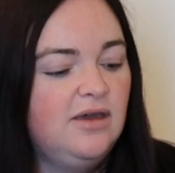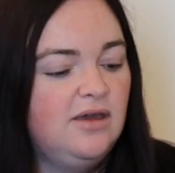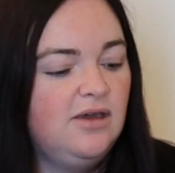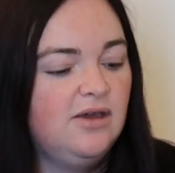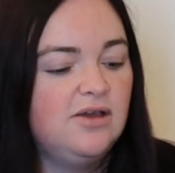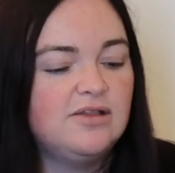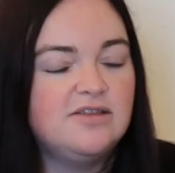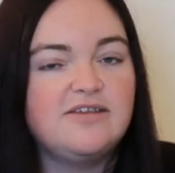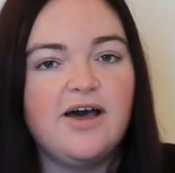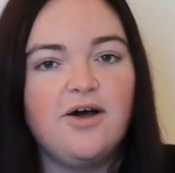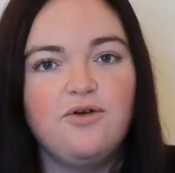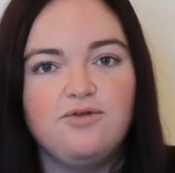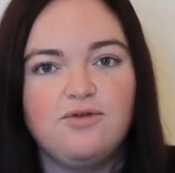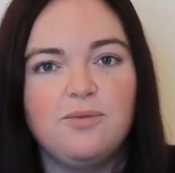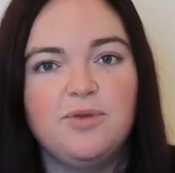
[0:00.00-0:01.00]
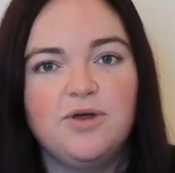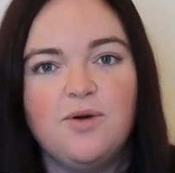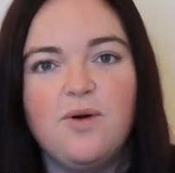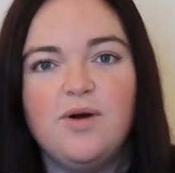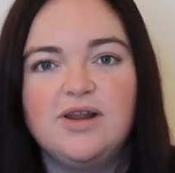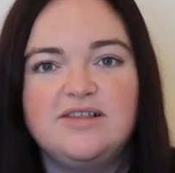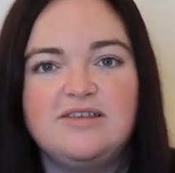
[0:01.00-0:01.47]
You can tell from the
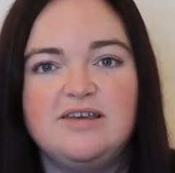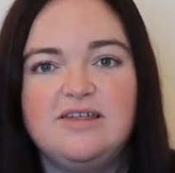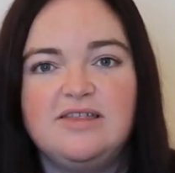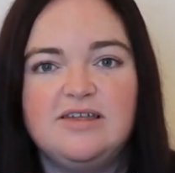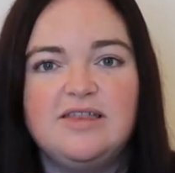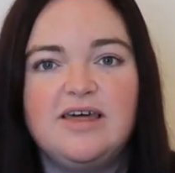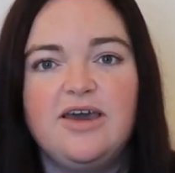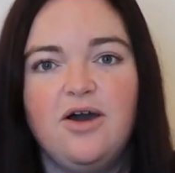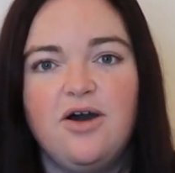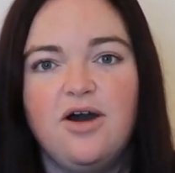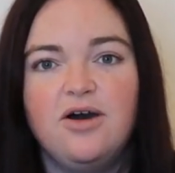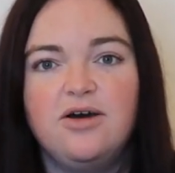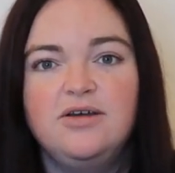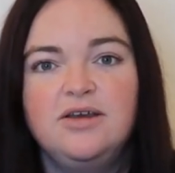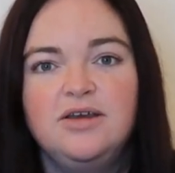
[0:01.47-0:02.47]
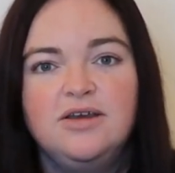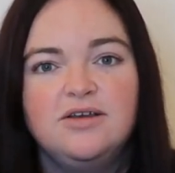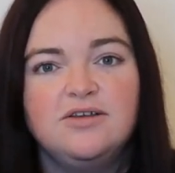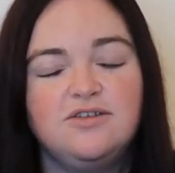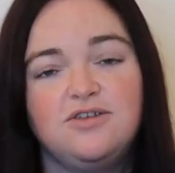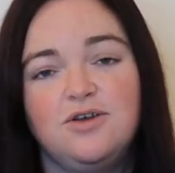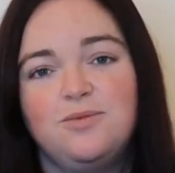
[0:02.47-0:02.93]
quality that they are
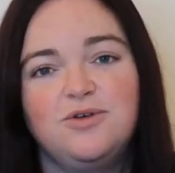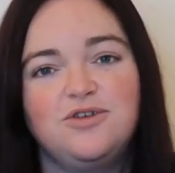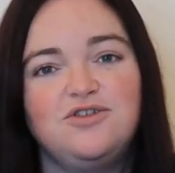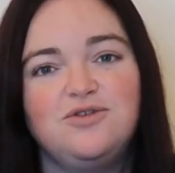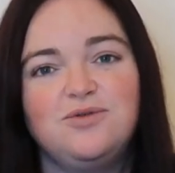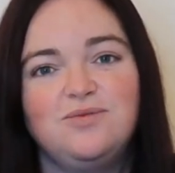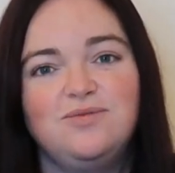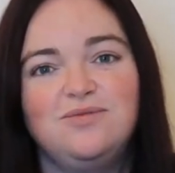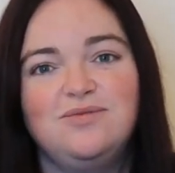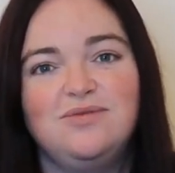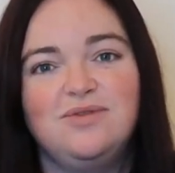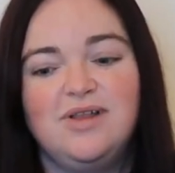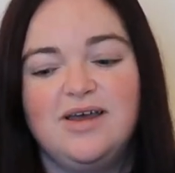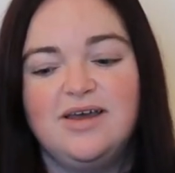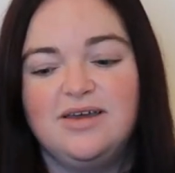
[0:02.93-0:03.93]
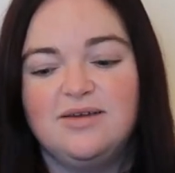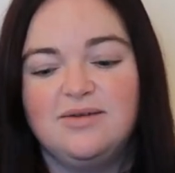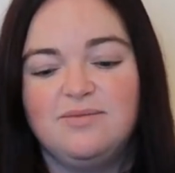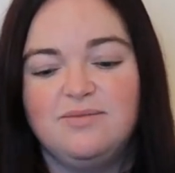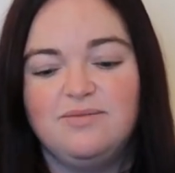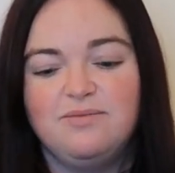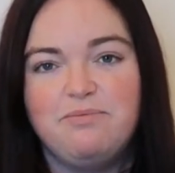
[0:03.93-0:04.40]
so much like
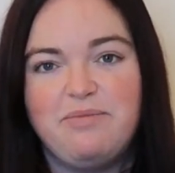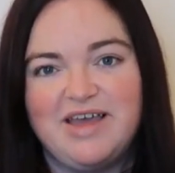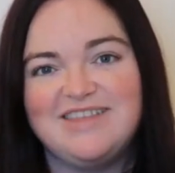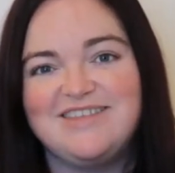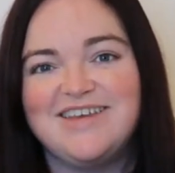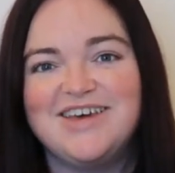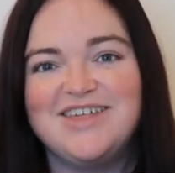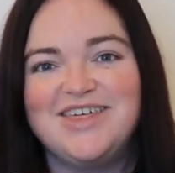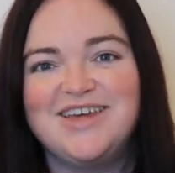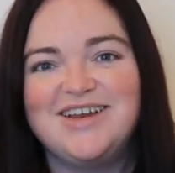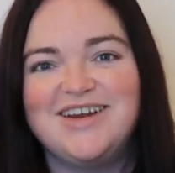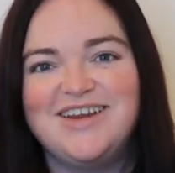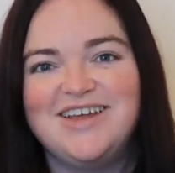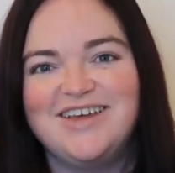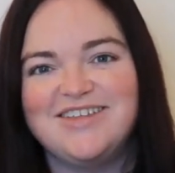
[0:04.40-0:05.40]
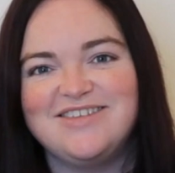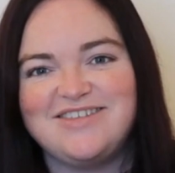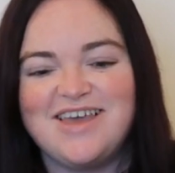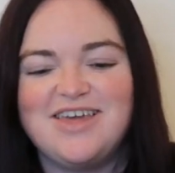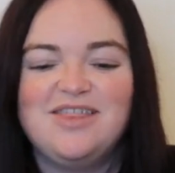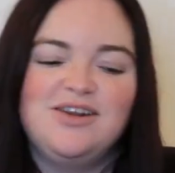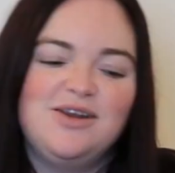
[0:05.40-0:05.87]
better than,
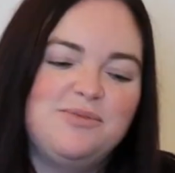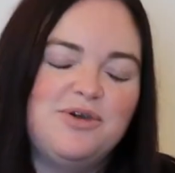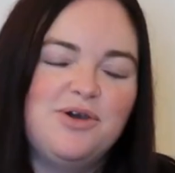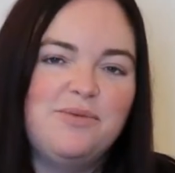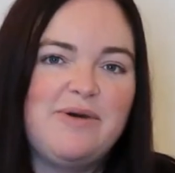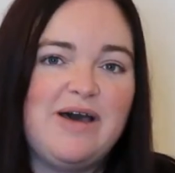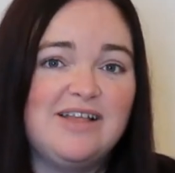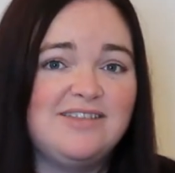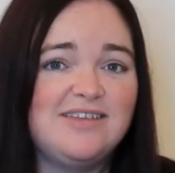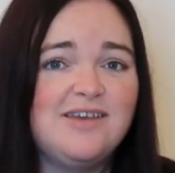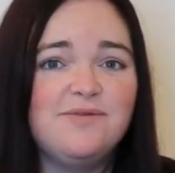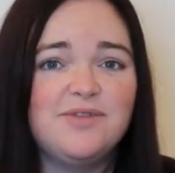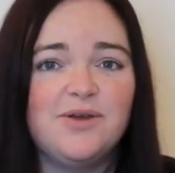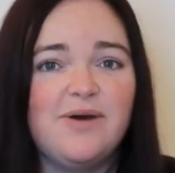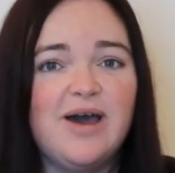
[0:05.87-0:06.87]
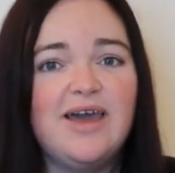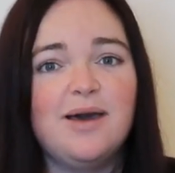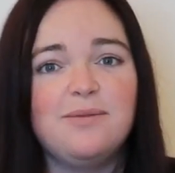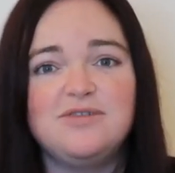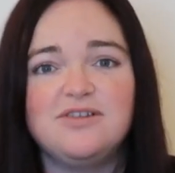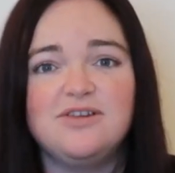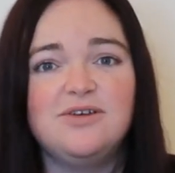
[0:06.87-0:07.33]
say, the Mieux pads. Even though I
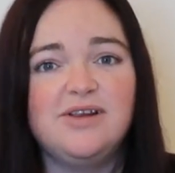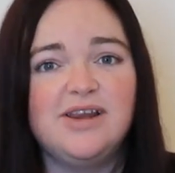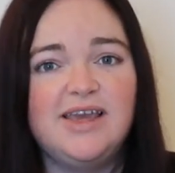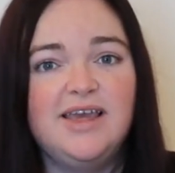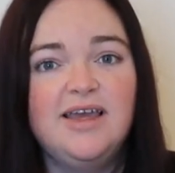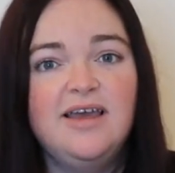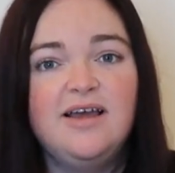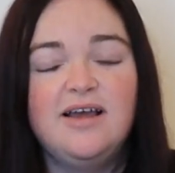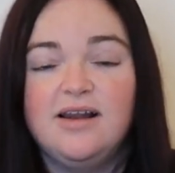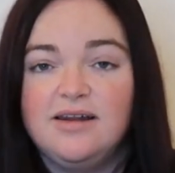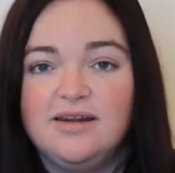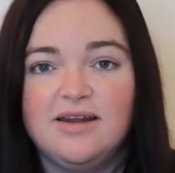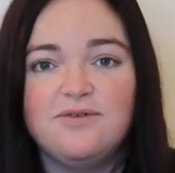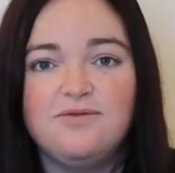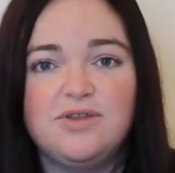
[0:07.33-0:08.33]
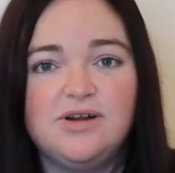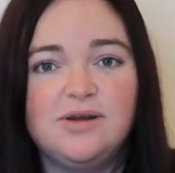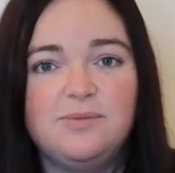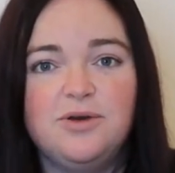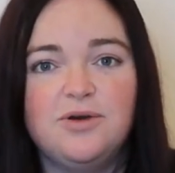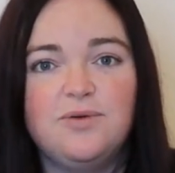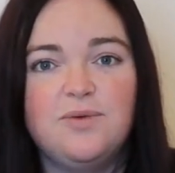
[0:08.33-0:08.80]
absolutely love the
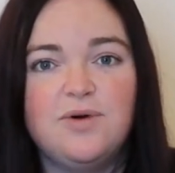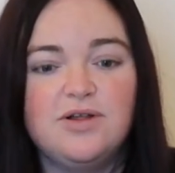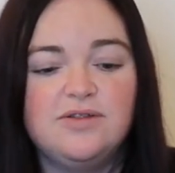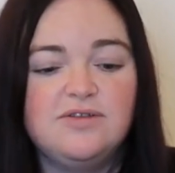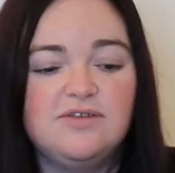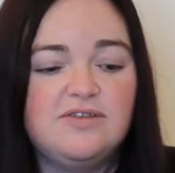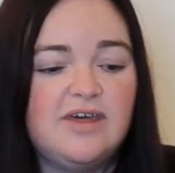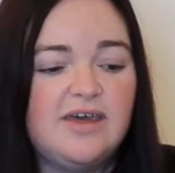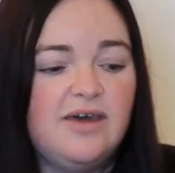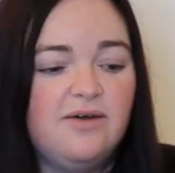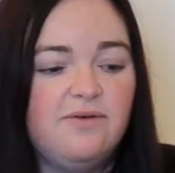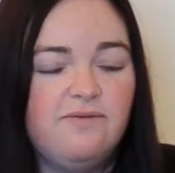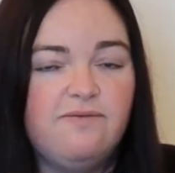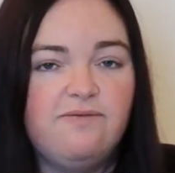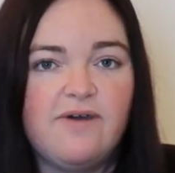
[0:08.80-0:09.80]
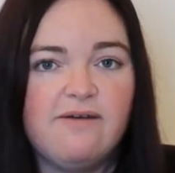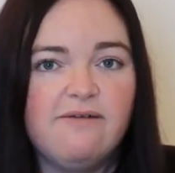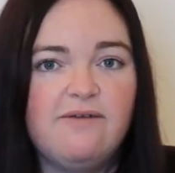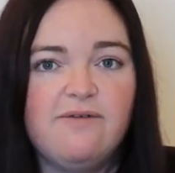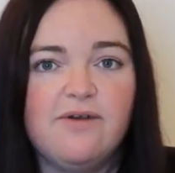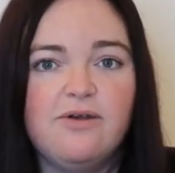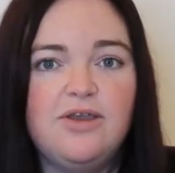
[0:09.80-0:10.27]
Mieux ones, they're
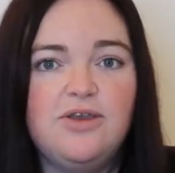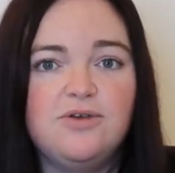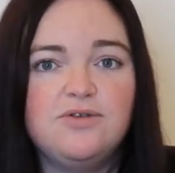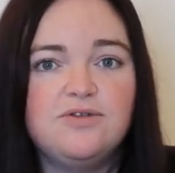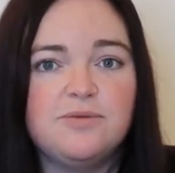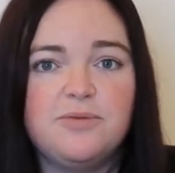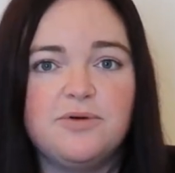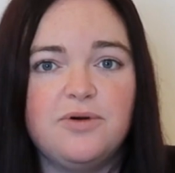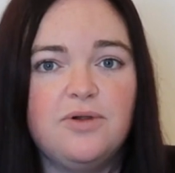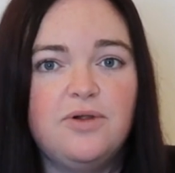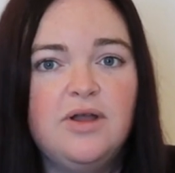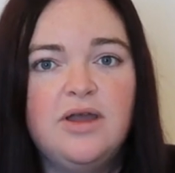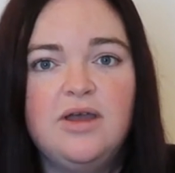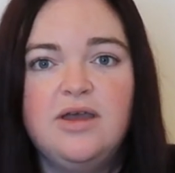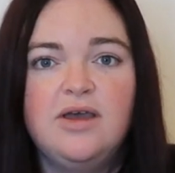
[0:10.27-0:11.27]
very, very usable